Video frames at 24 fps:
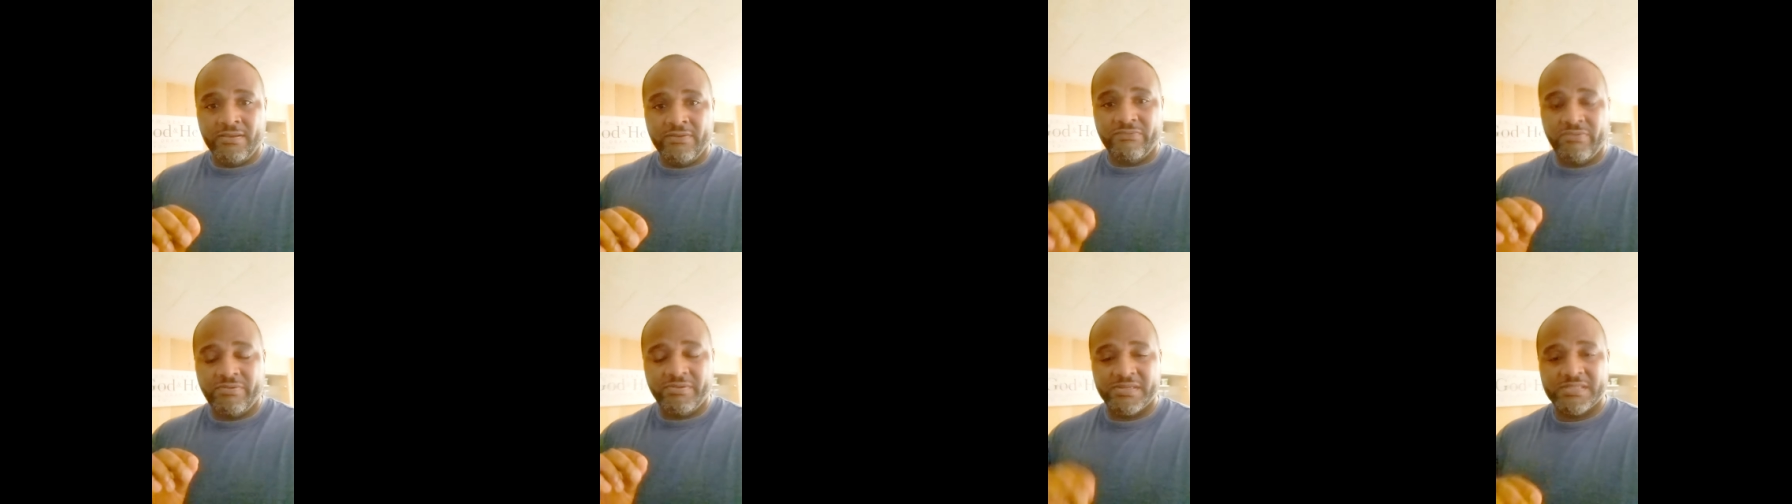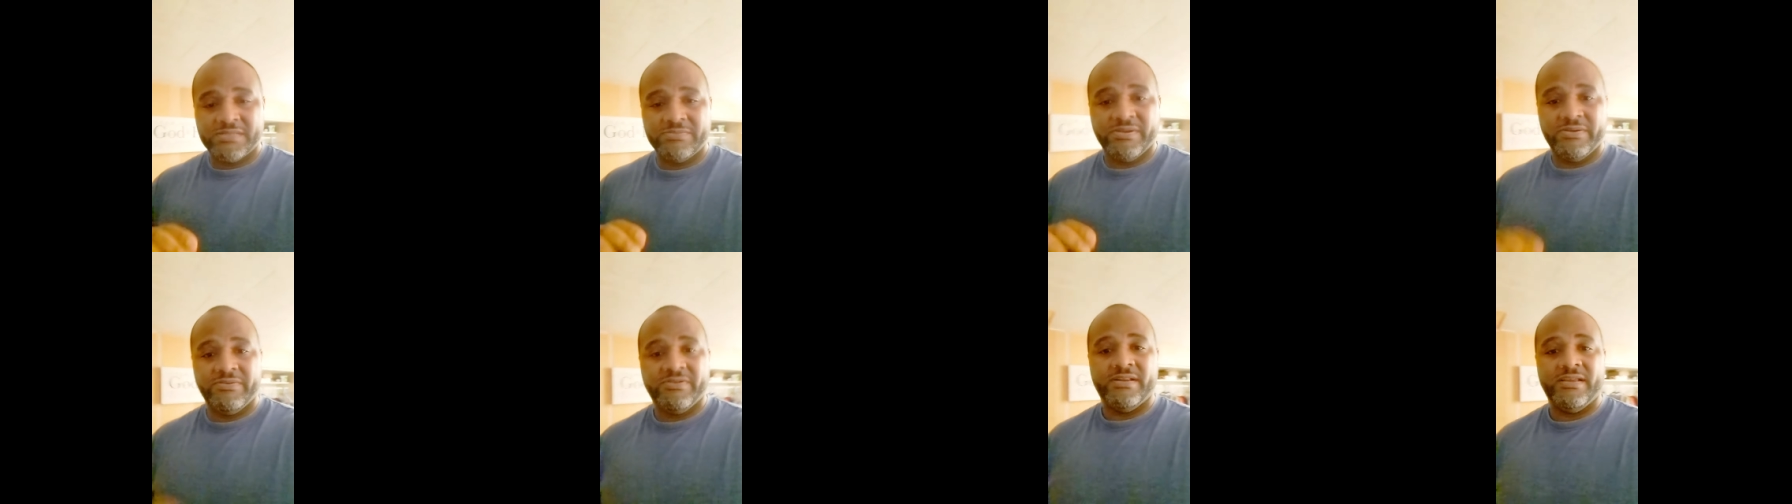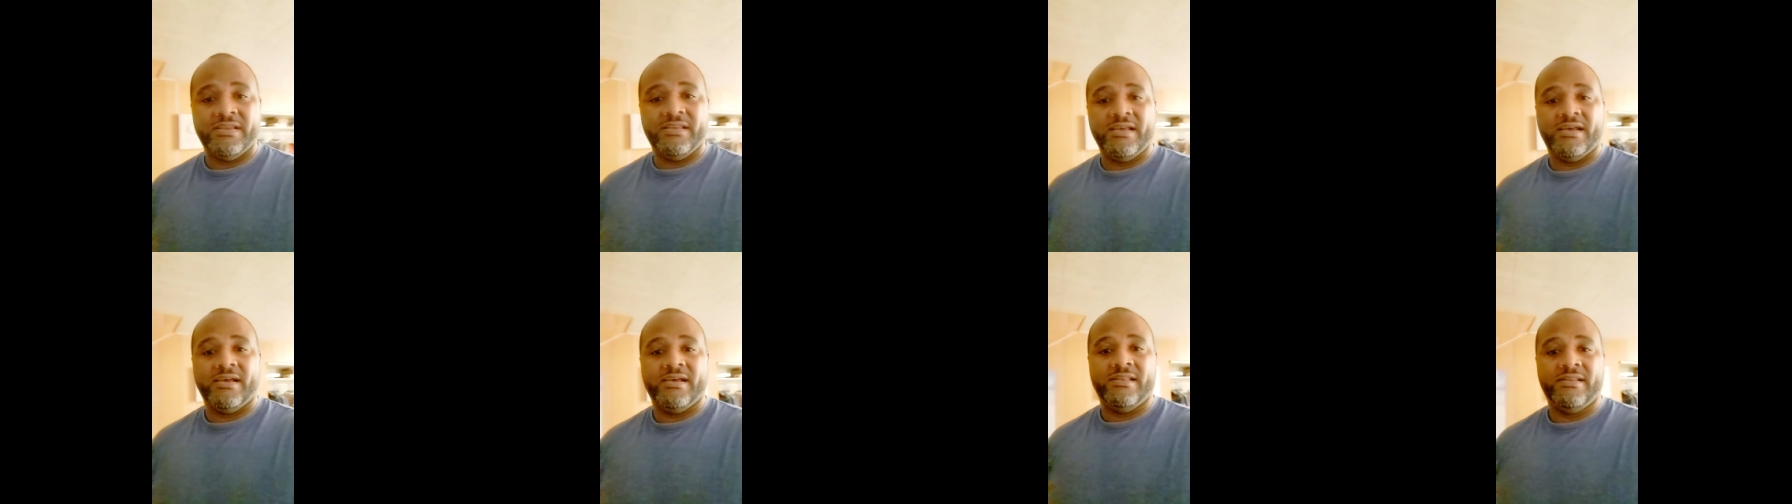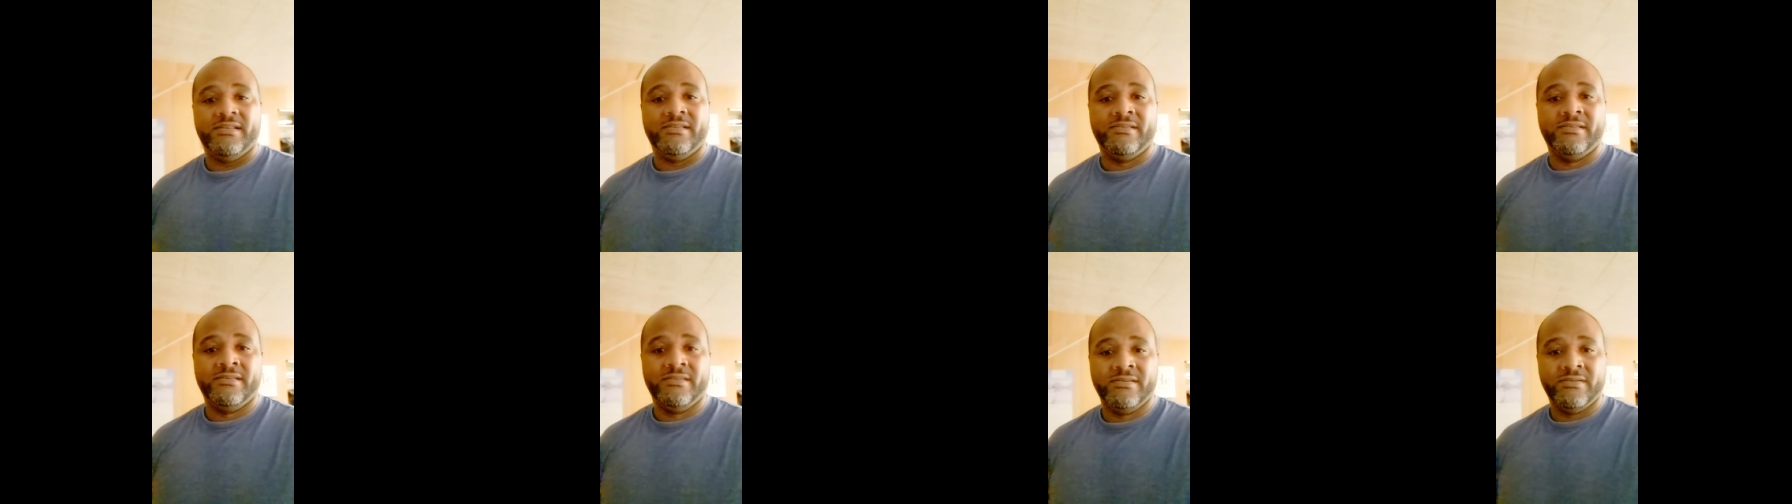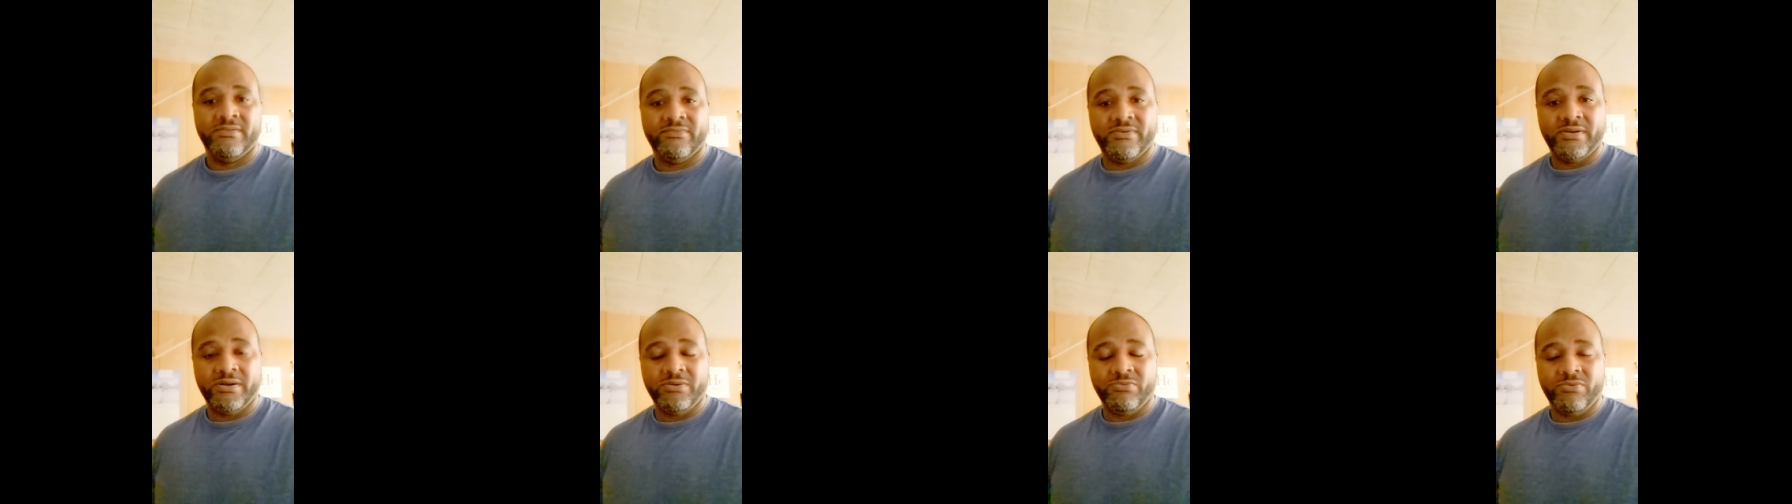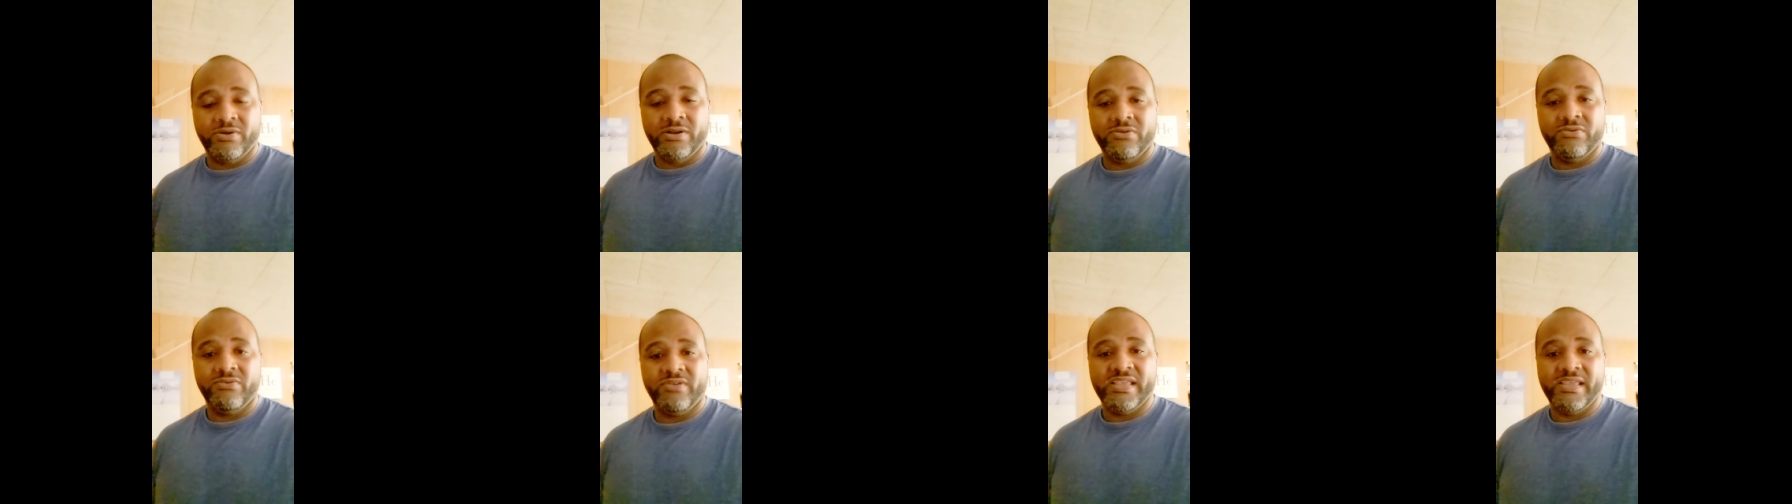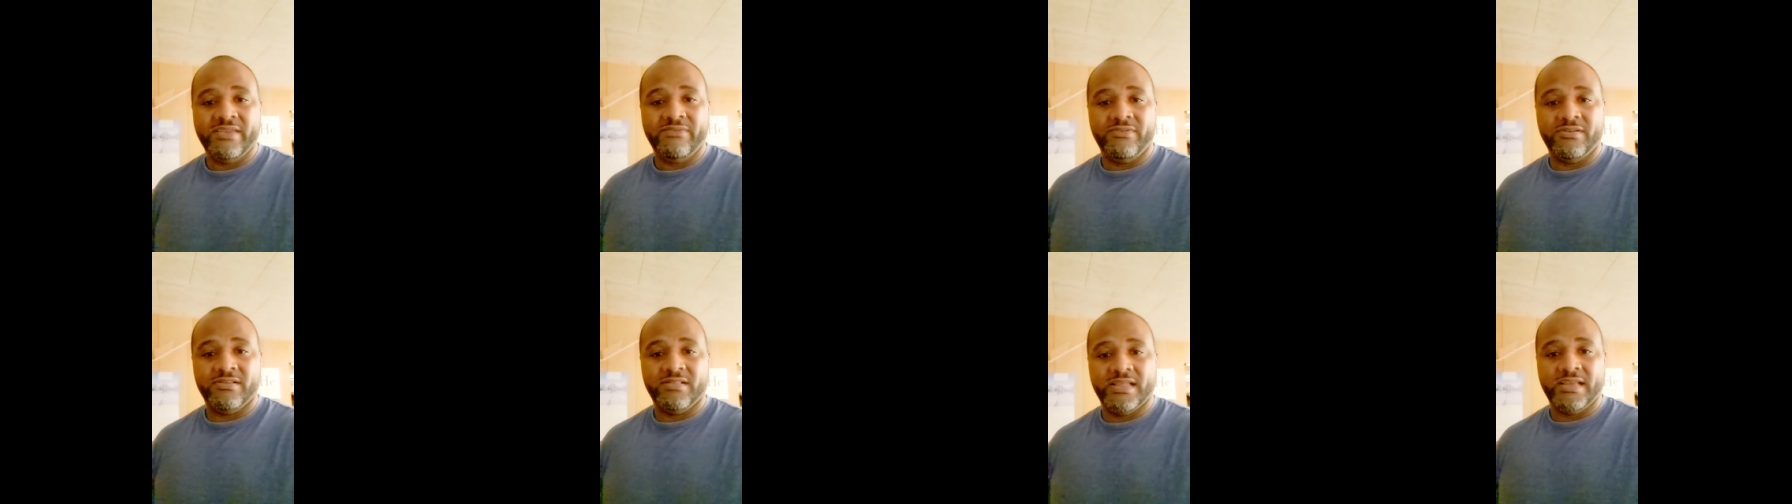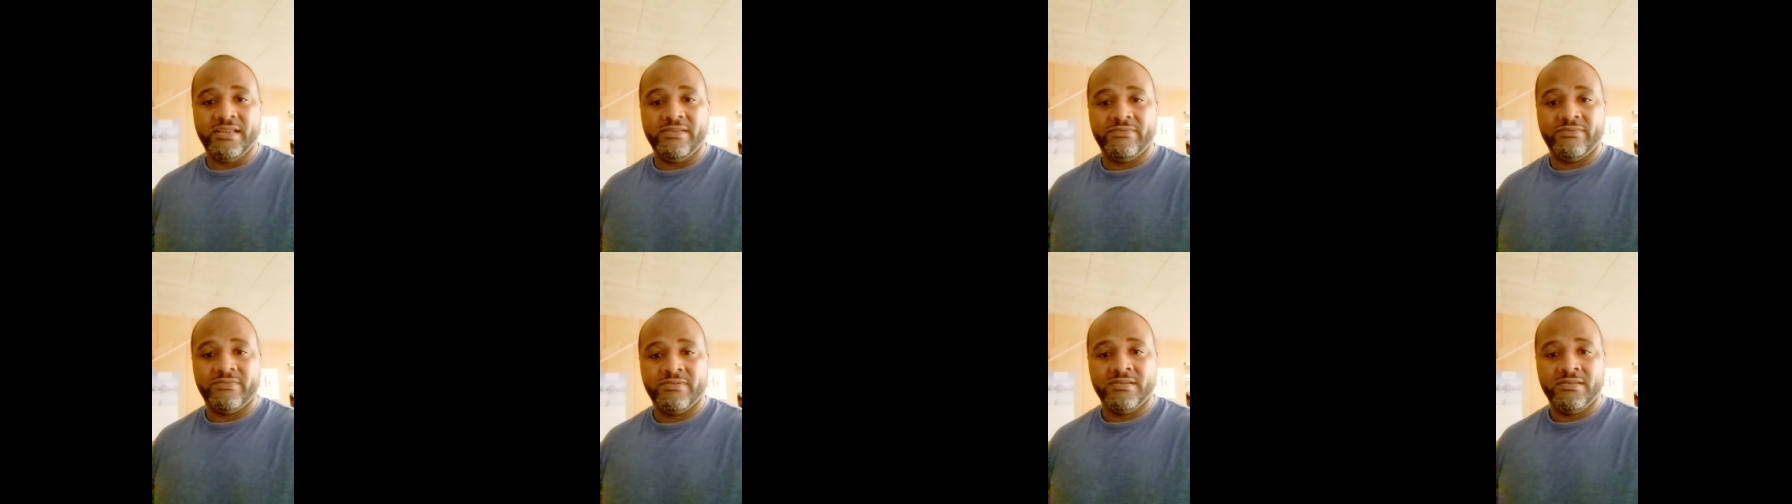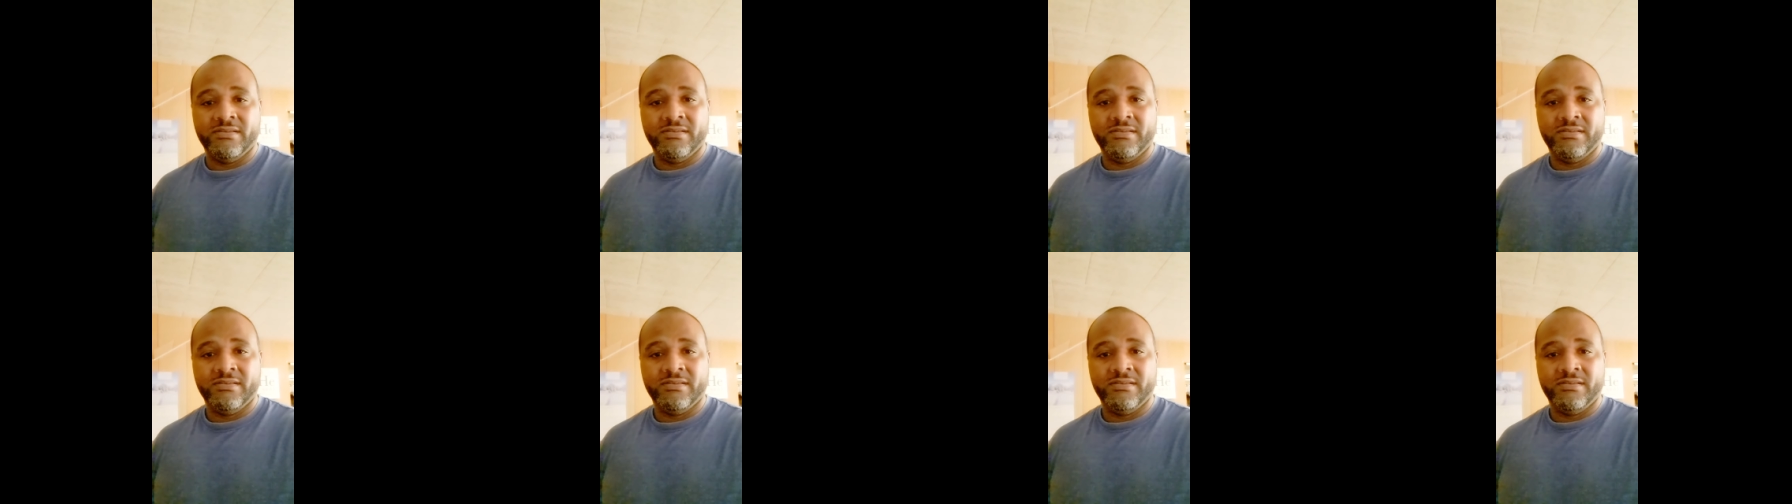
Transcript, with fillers: from the Spirit of God, from the one who gave you life.